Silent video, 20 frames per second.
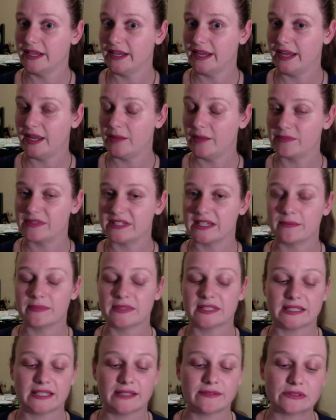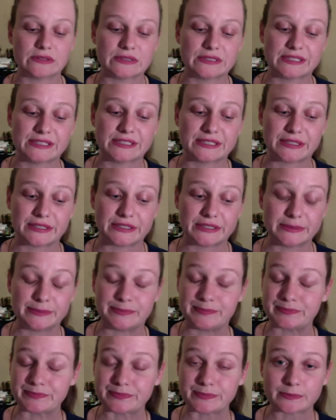amped up the levels. So
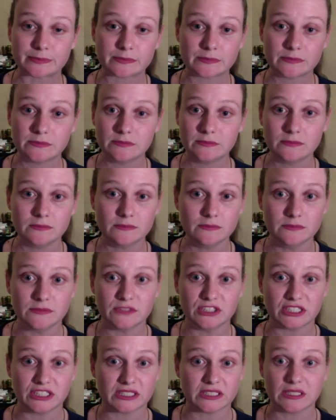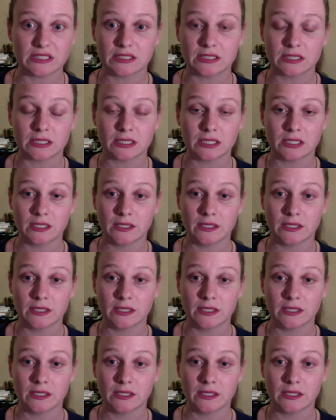just,